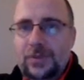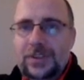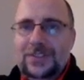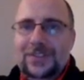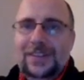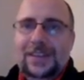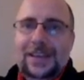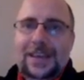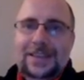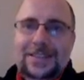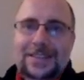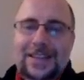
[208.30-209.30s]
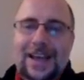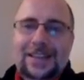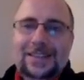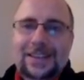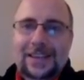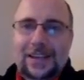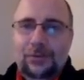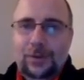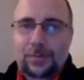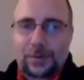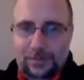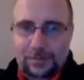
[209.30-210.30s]
reasons, it's not in
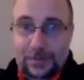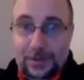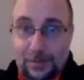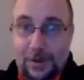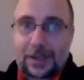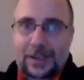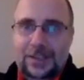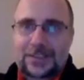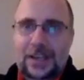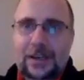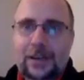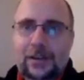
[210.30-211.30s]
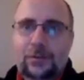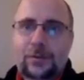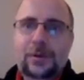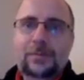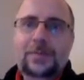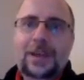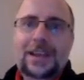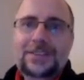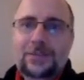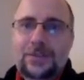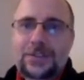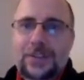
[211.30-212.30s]
equilibrium. The market is not in equilibrium. And as
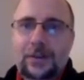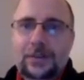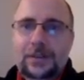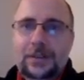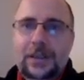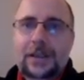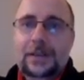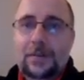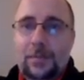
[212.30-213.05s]
a result, the